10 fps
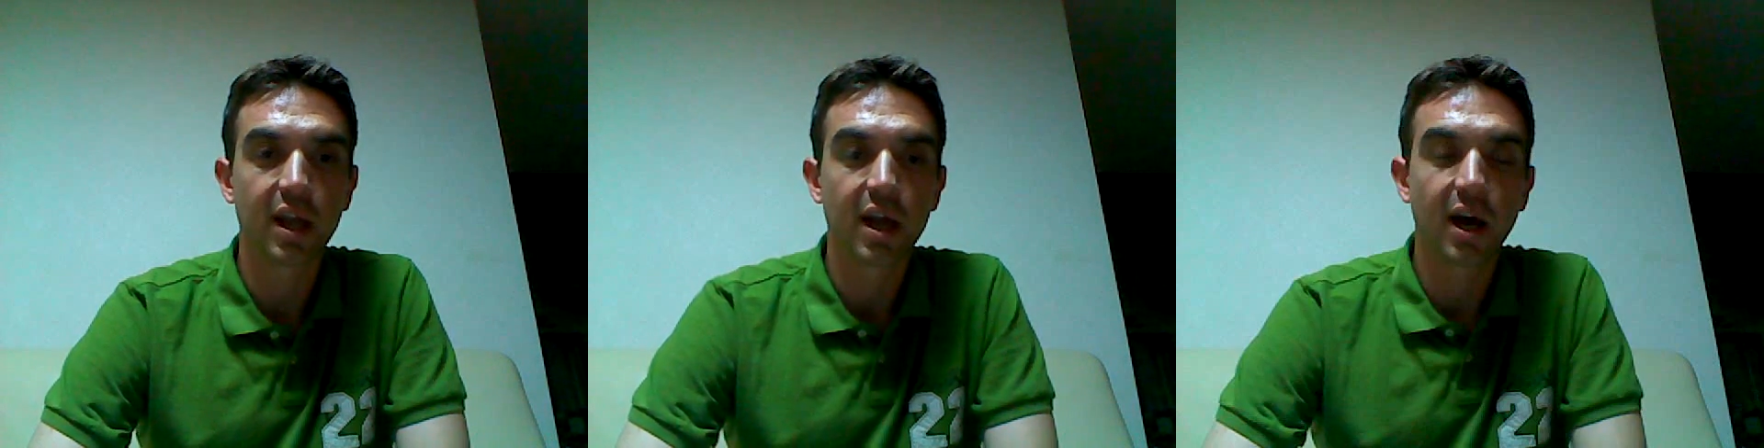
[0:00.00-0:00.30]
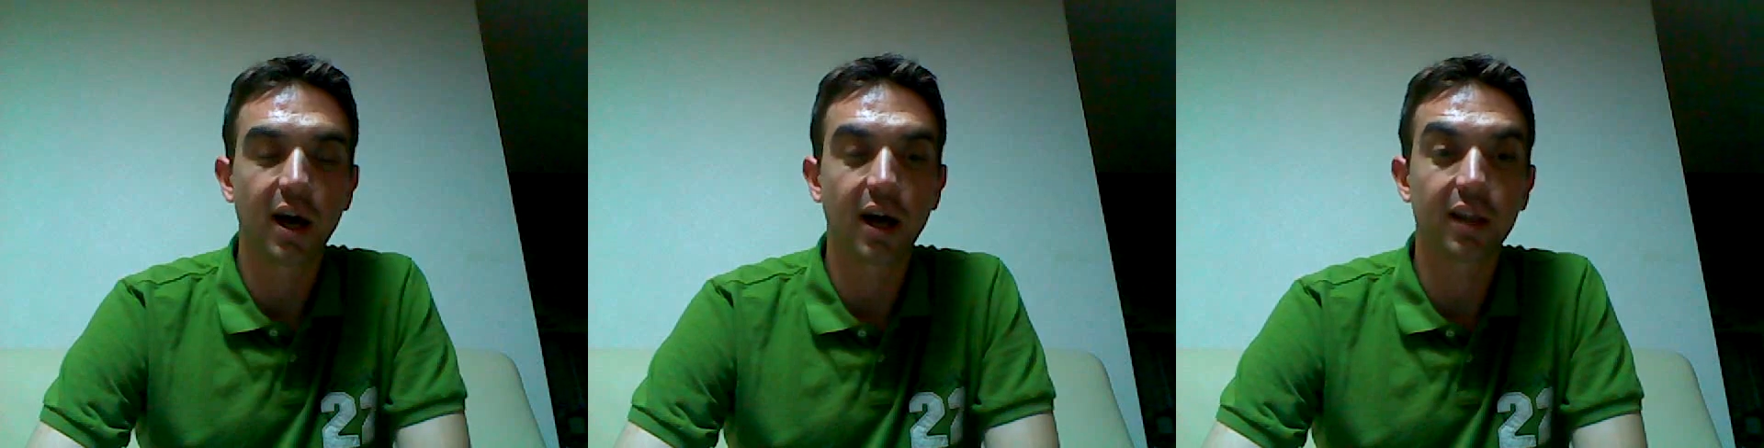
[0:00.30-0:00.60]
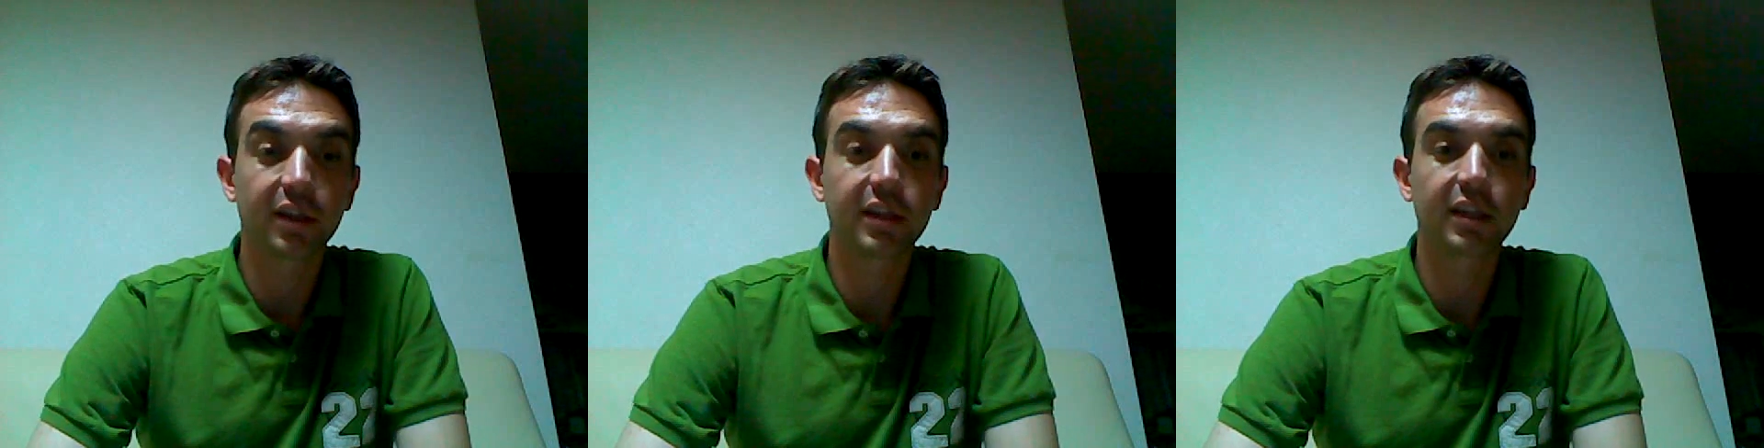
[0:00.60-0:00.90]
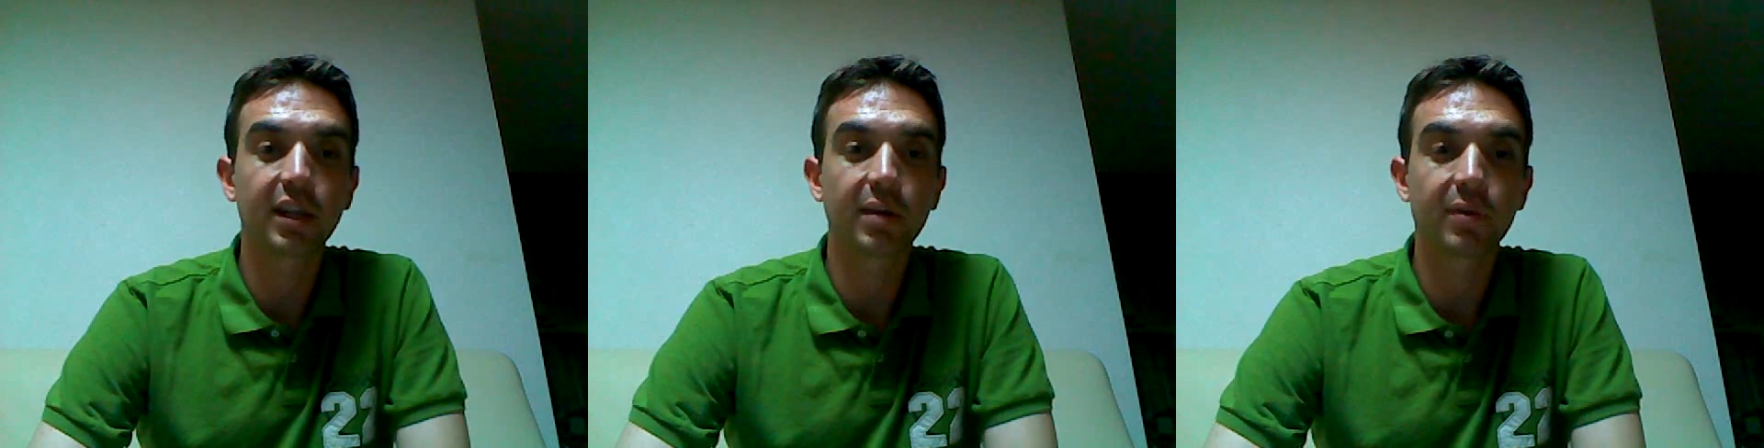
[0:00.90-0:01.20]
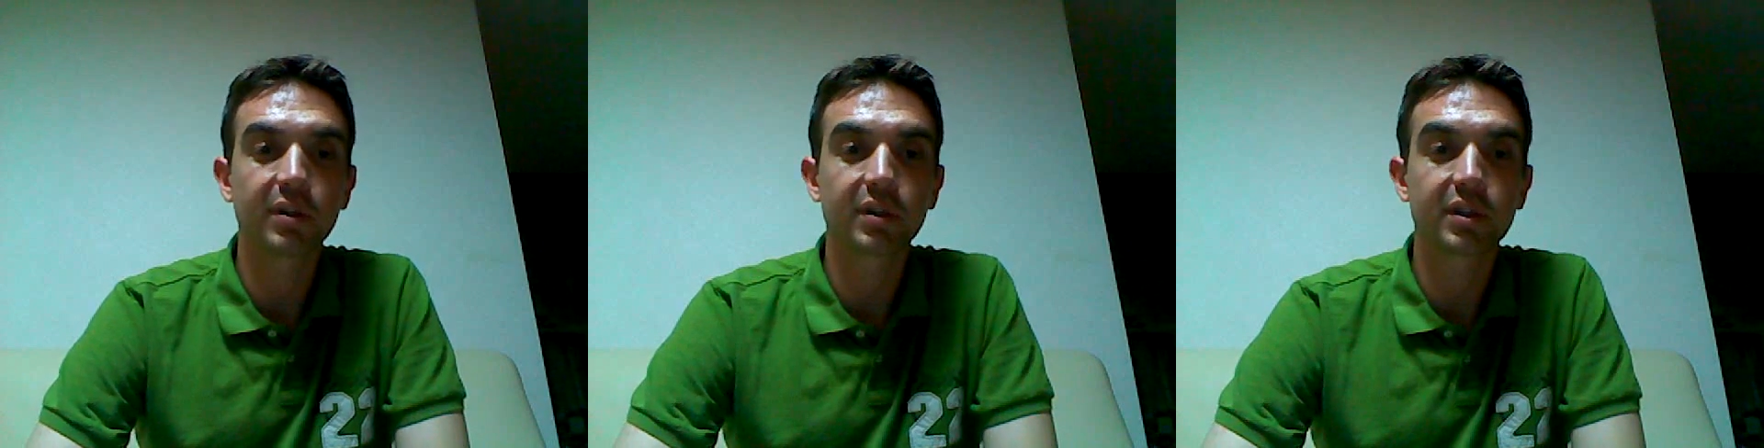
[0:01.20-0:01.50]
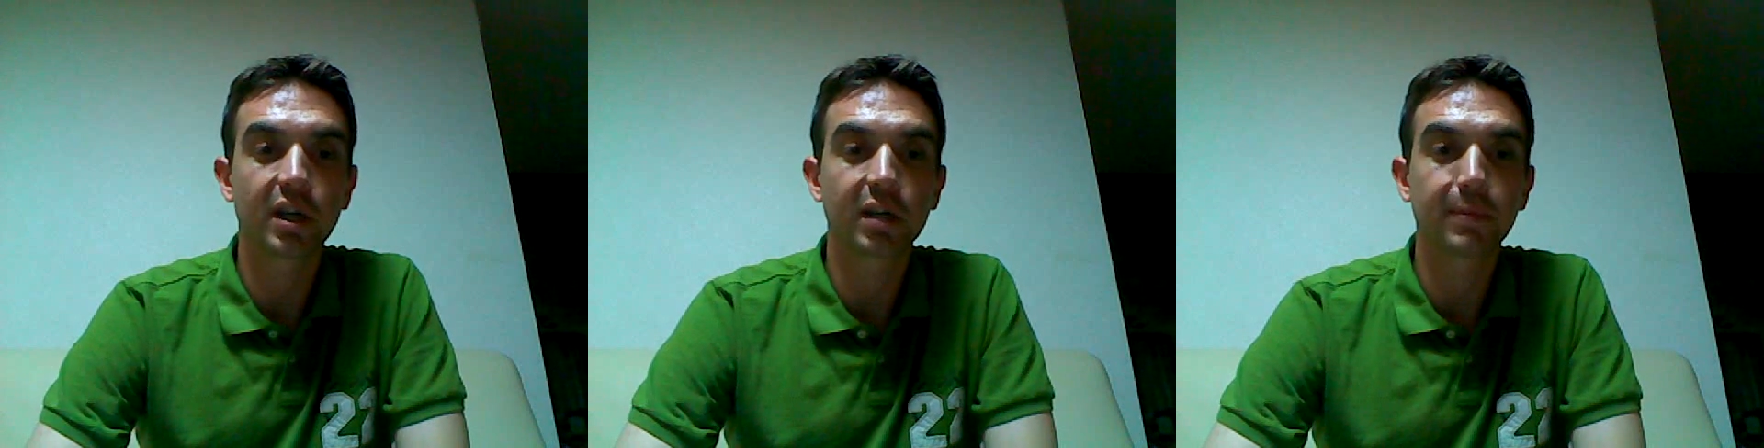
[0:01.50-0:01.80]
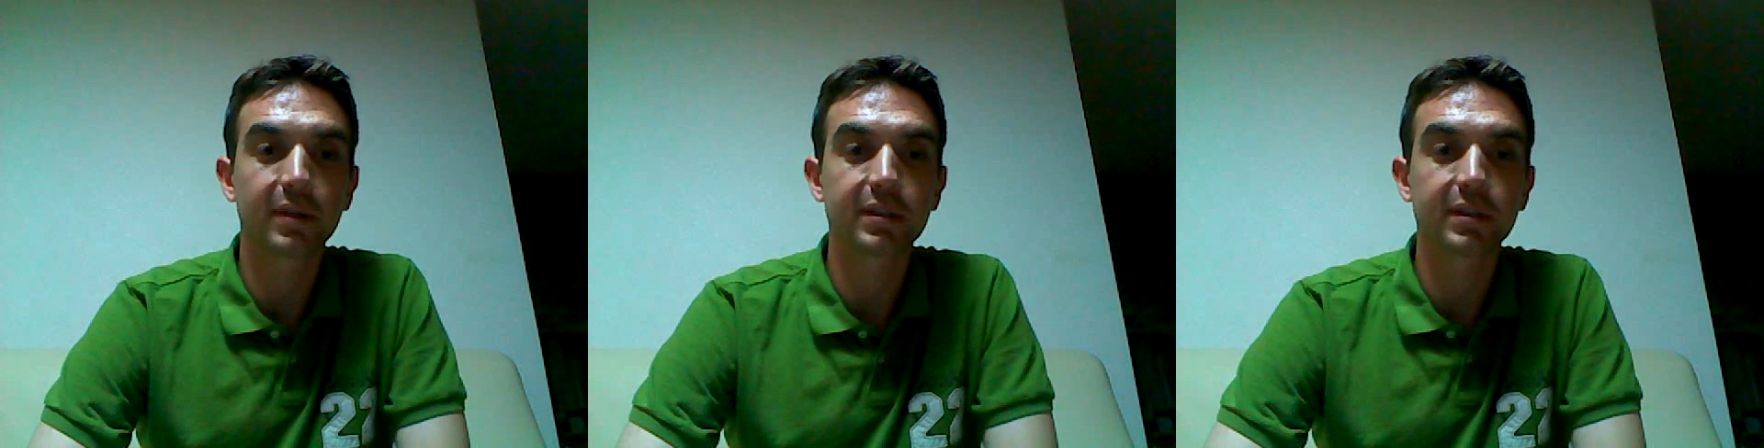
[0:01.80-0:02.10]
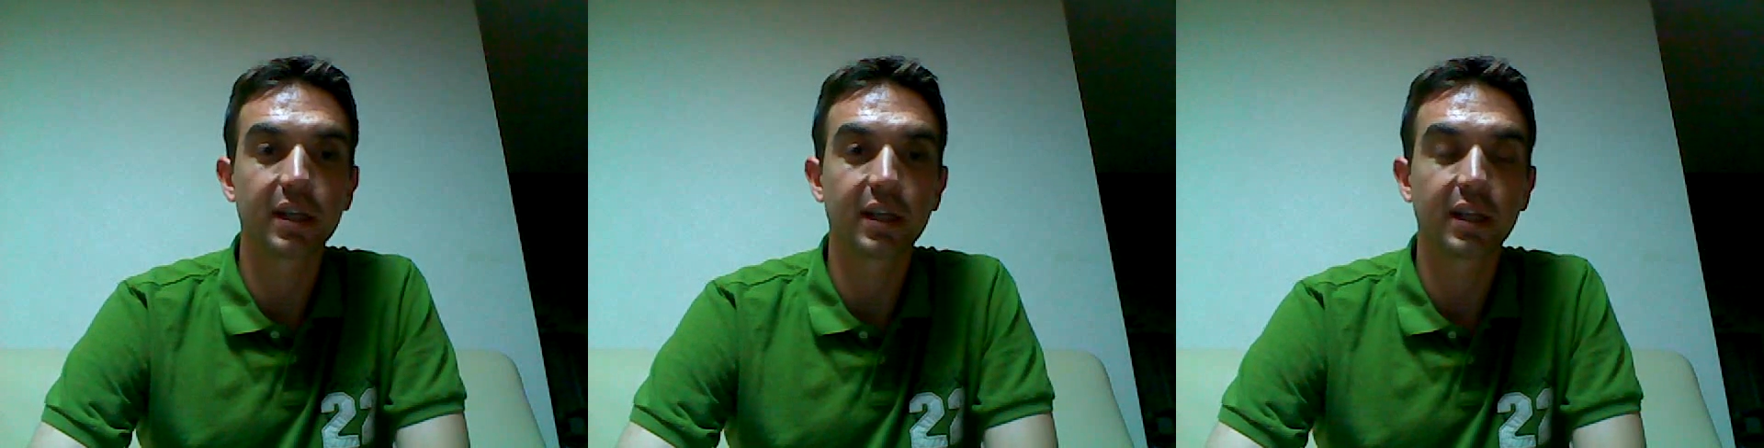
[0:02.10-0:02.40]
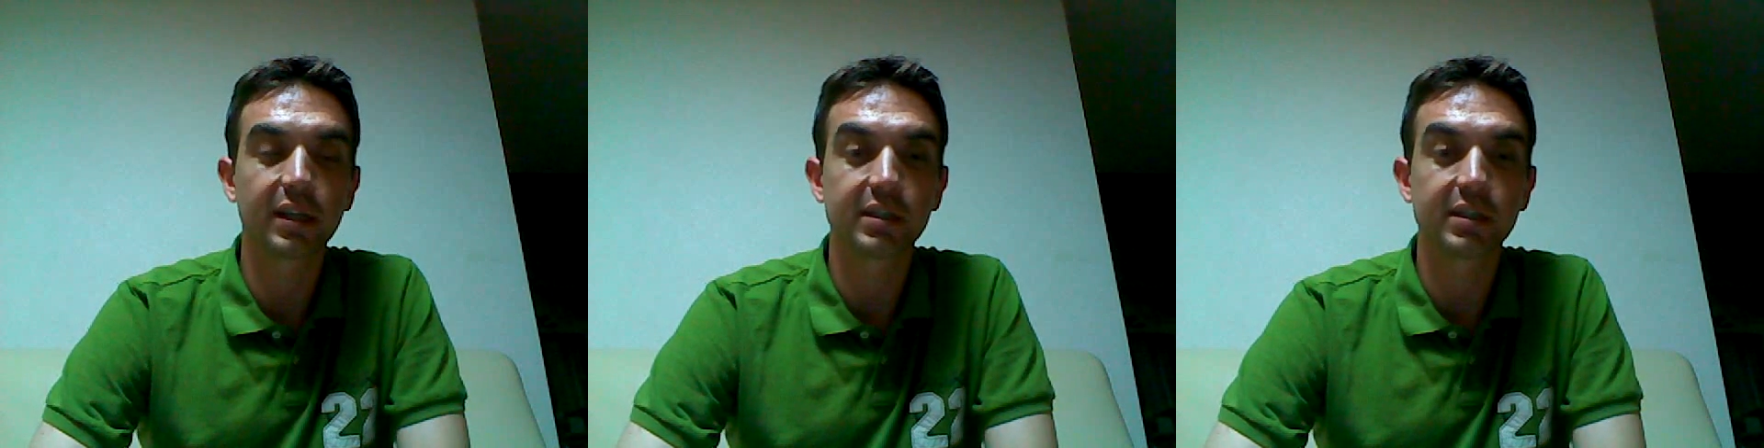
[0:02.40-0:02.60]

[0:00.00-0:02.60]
The thing that I wanted to talk about today is